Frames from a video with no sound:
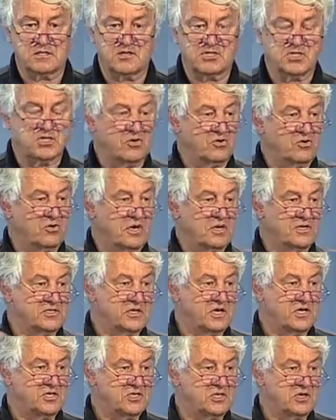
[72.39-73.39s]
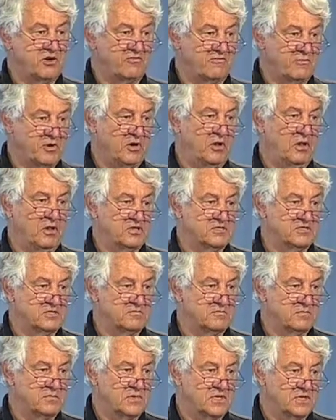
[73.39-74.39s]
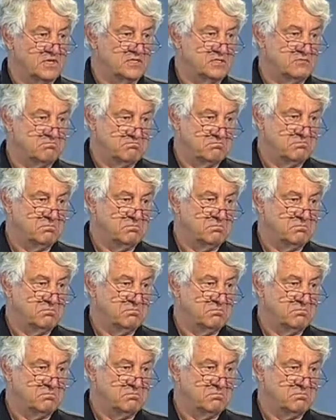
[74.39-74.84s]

the synchronization of parallelism is